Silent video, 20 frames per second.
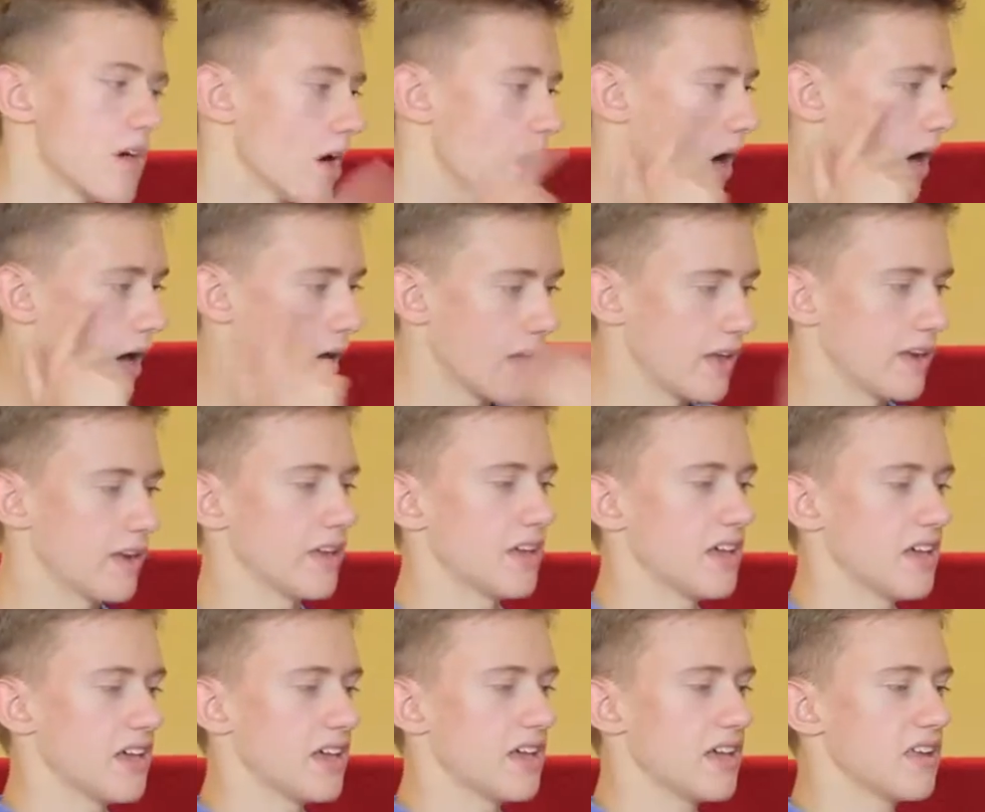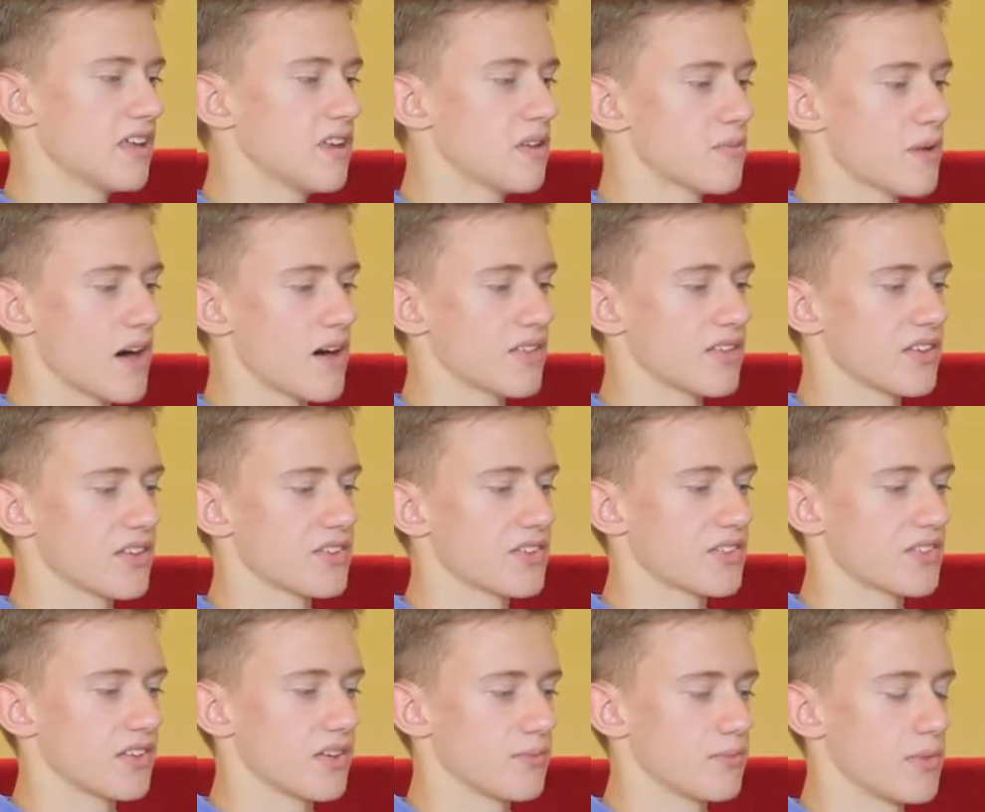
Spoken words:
And in about this